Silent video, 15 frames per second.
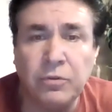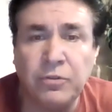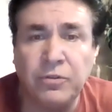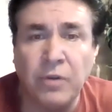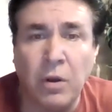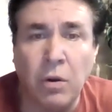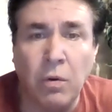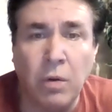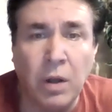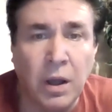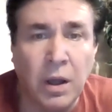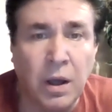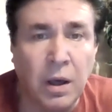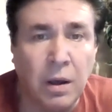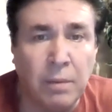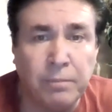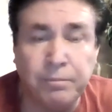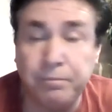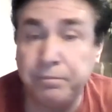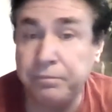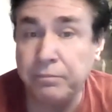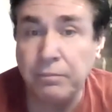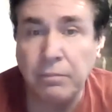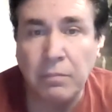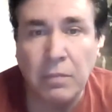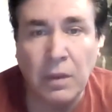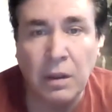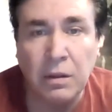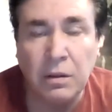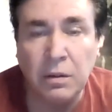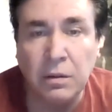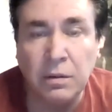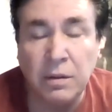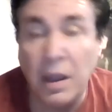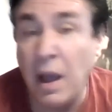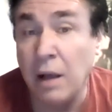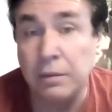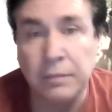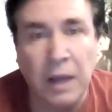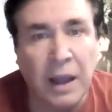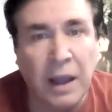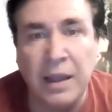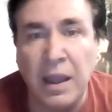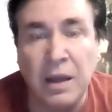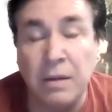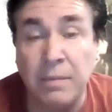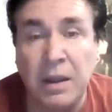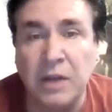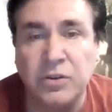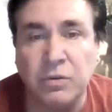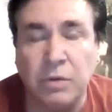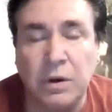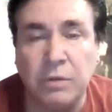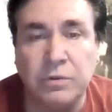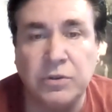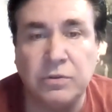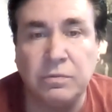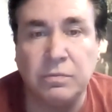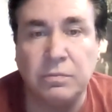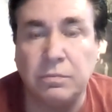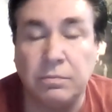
So, yeah, I can't imagine what he was,